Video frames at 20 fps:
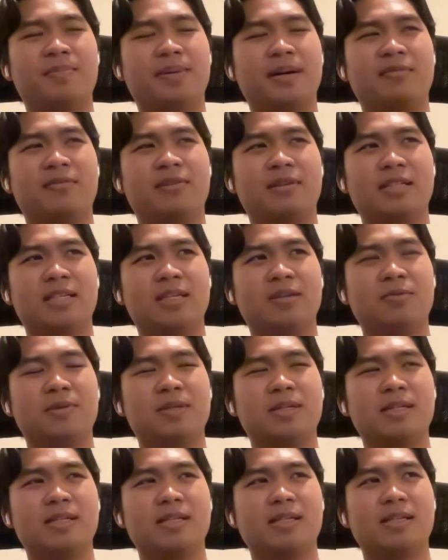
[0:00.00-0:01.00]
poverty
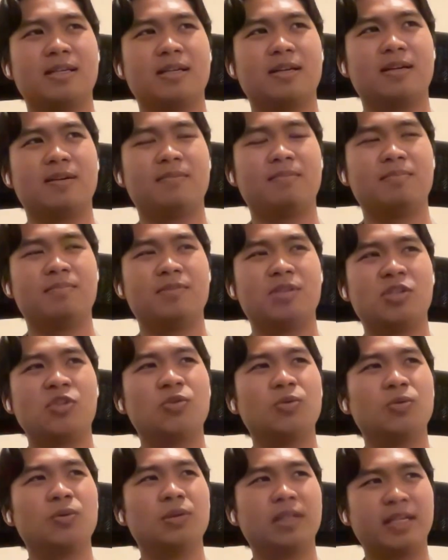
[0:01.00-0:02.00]
was
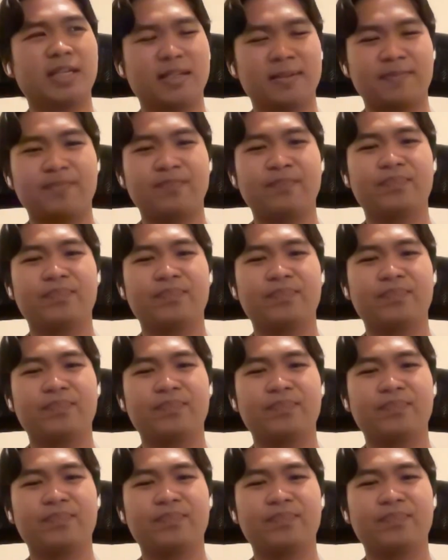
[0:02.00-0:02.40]
schooling.